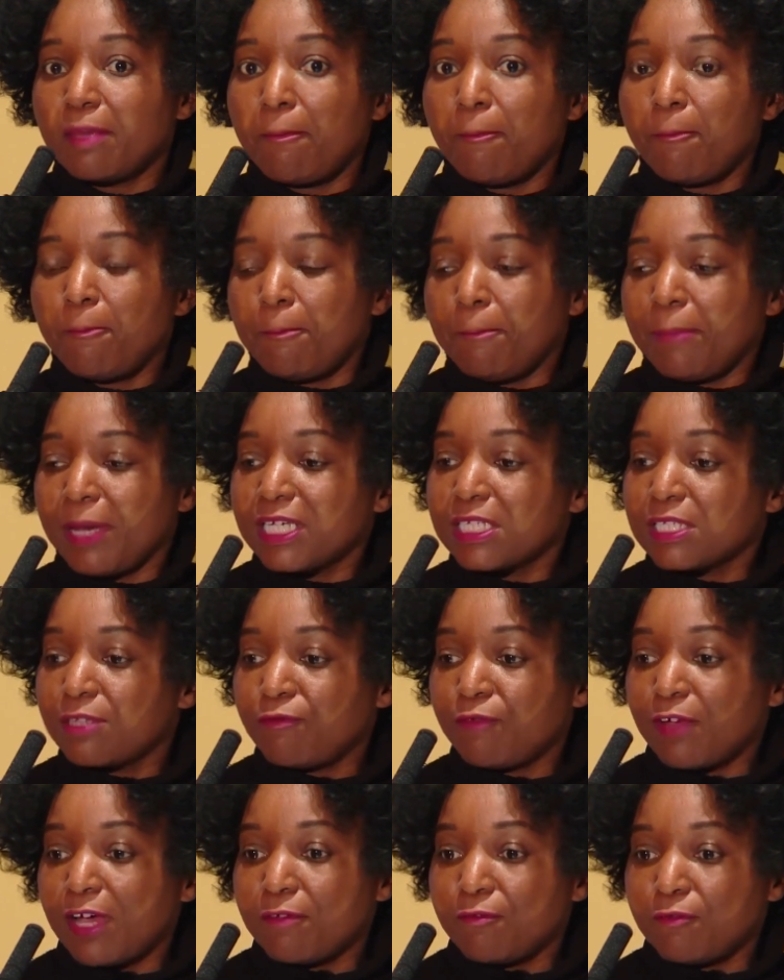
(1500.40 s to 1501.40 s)
the past
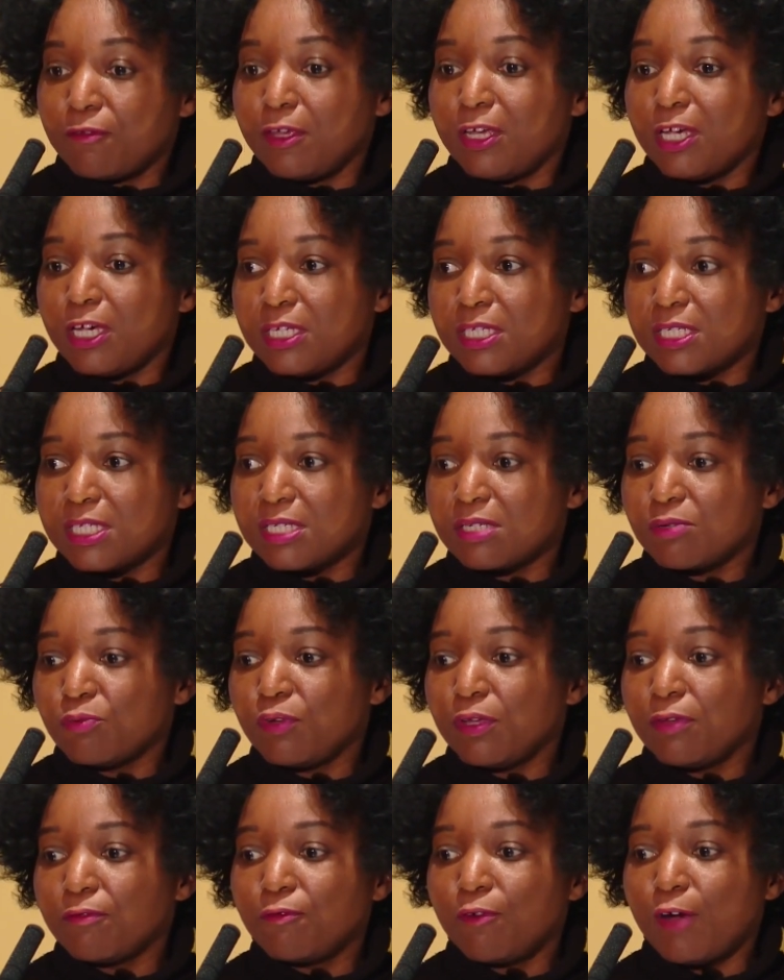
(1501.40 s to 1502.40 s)
5 years,
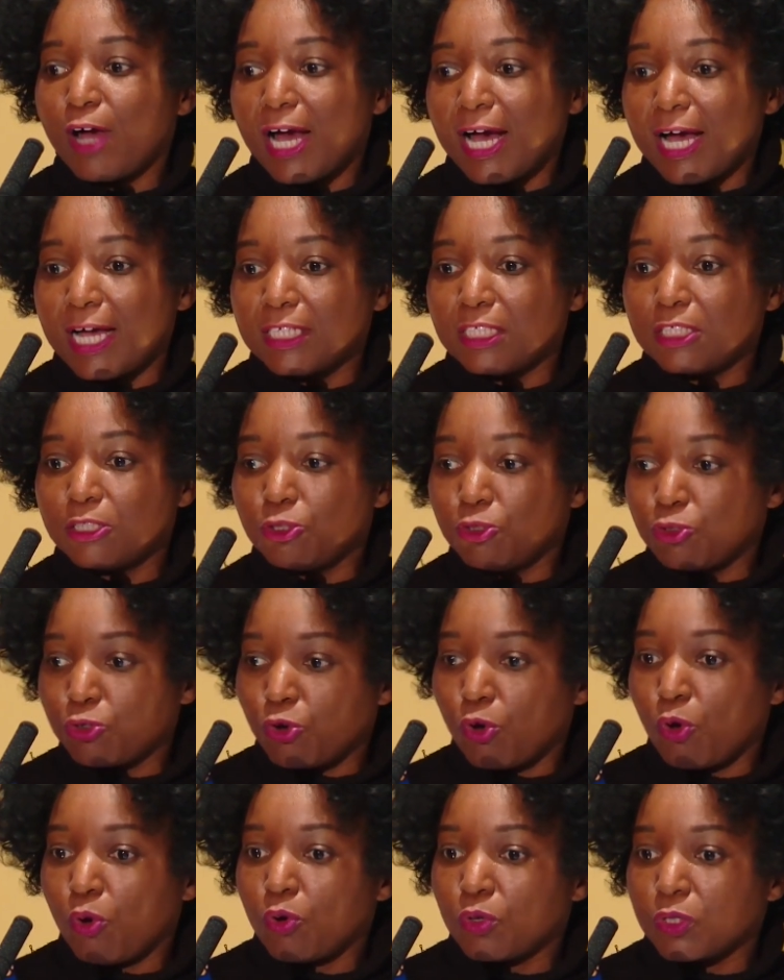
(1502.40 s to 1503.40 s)
we've had
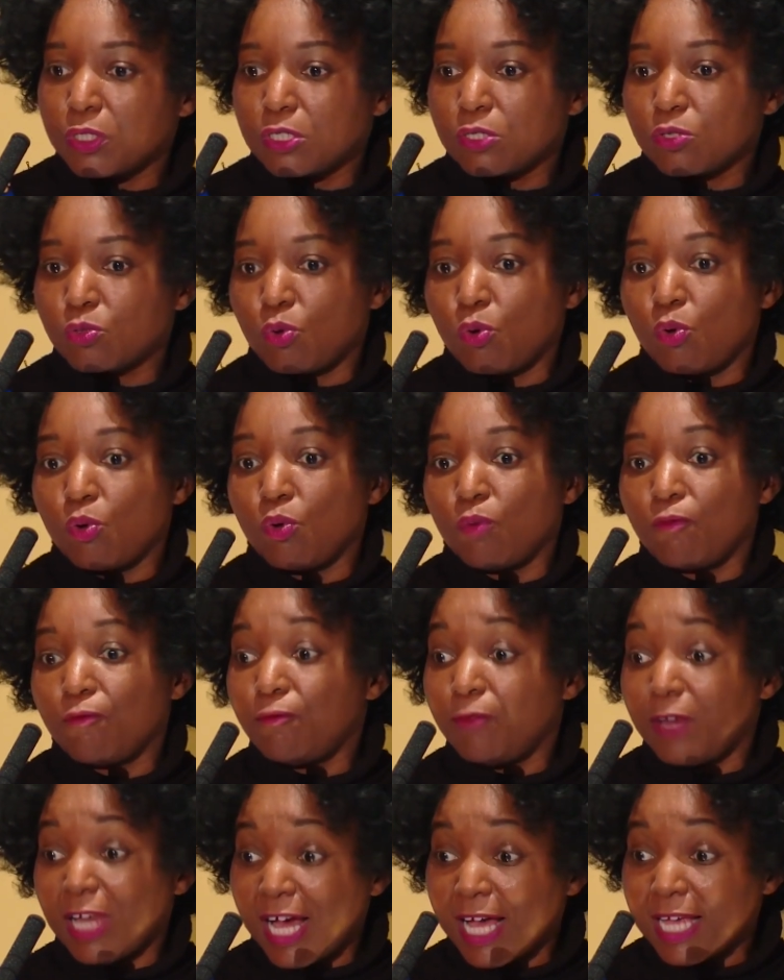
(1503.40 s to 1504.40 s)
droughts or
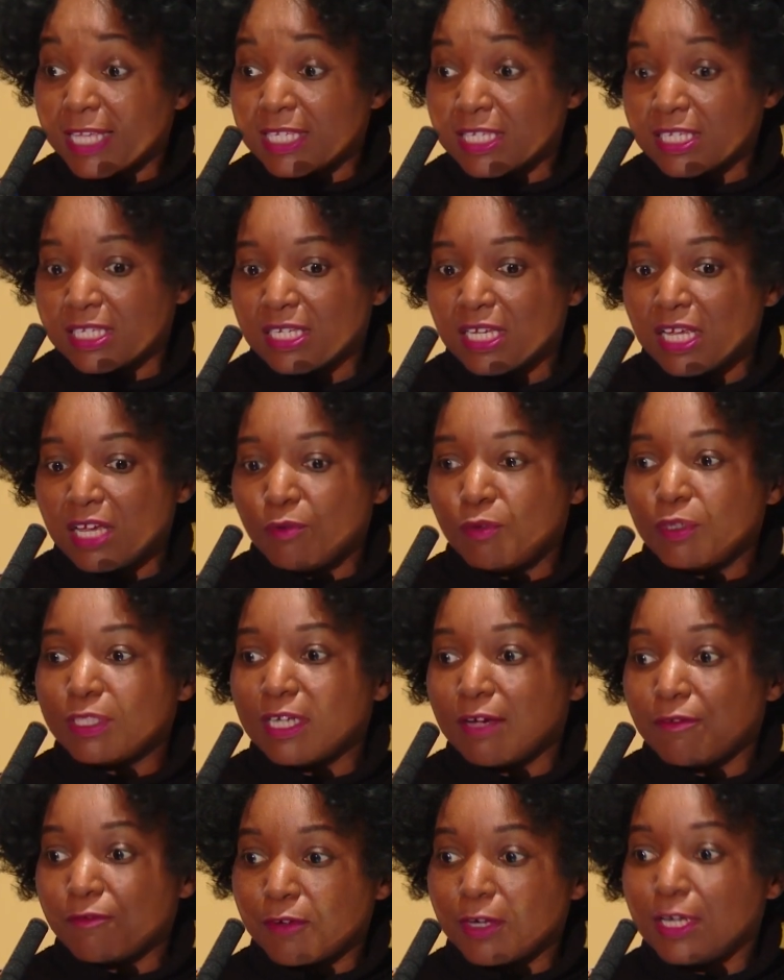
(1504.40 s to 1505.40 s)
floods,
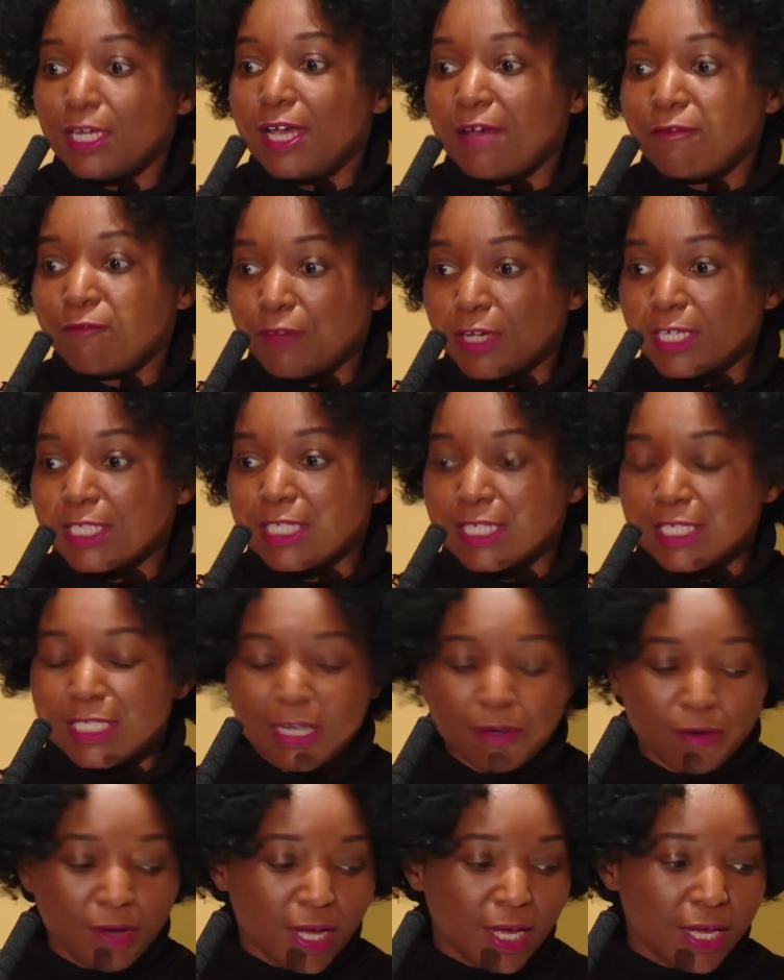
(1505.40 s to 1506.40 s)
which have really
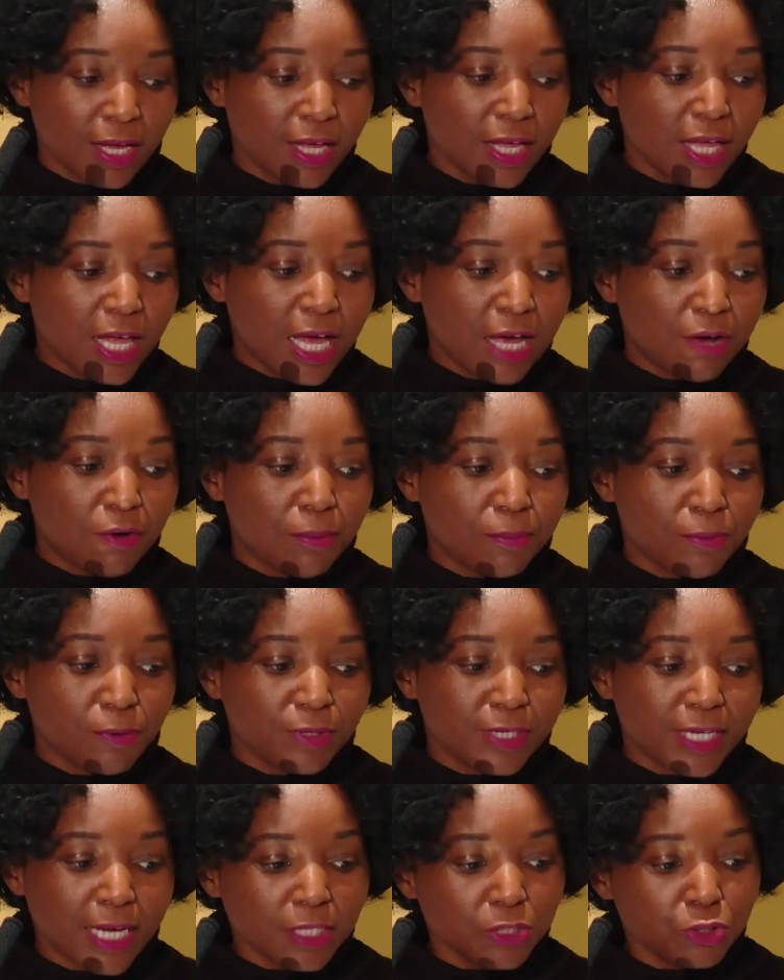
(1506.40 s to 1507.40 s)
affected our
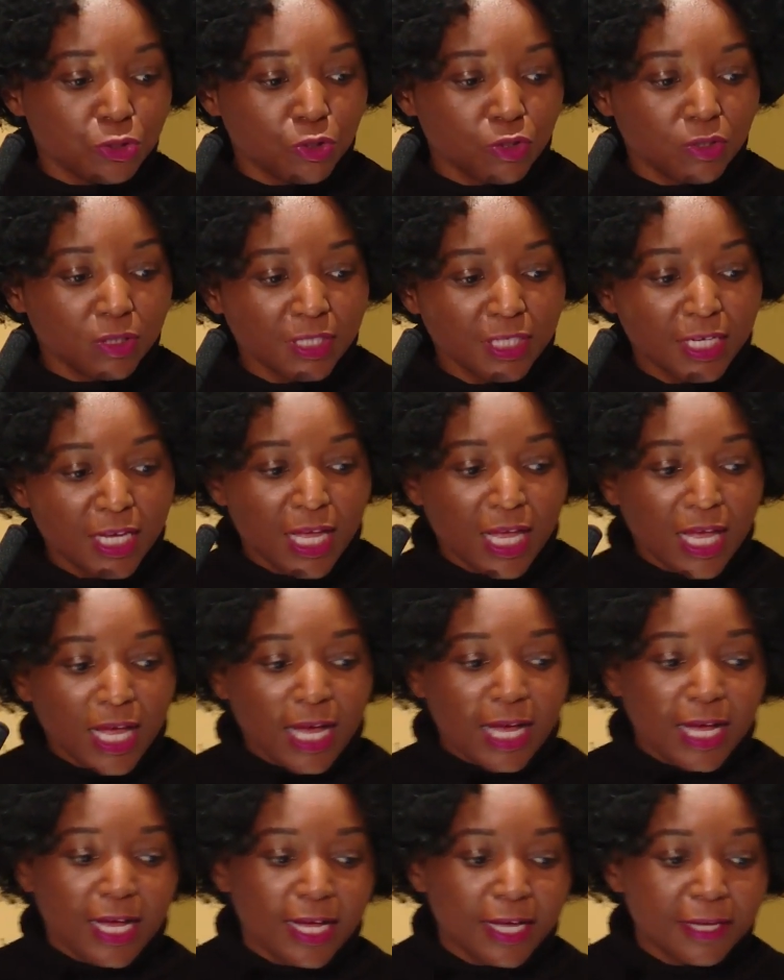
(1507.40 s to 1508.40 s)
production.
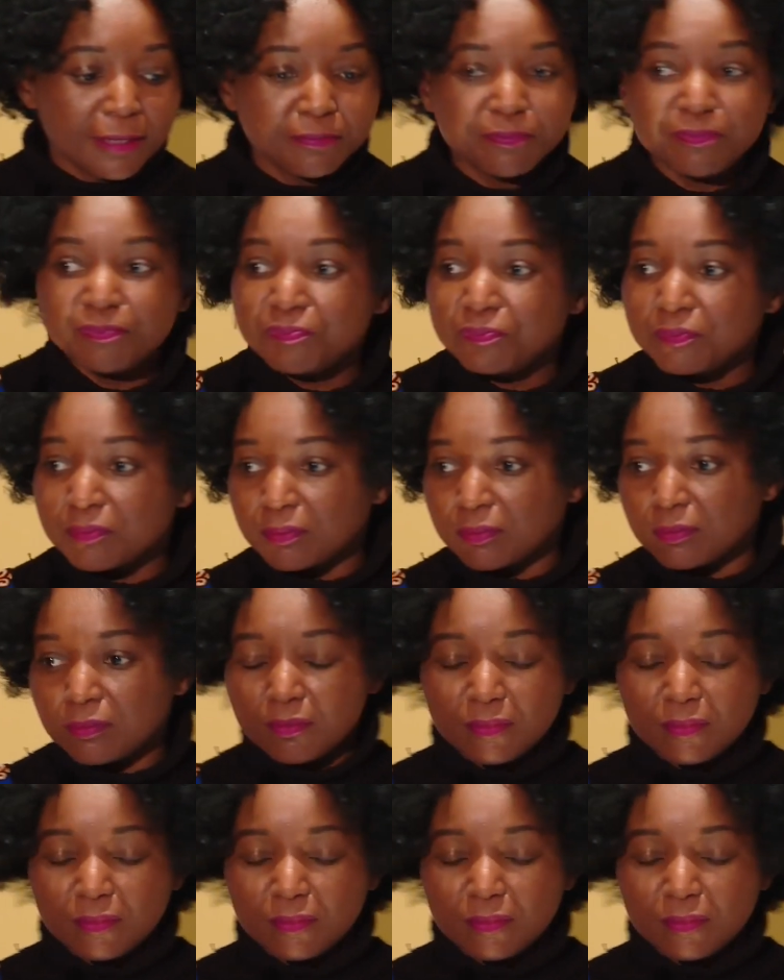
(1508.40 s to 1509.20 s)
We are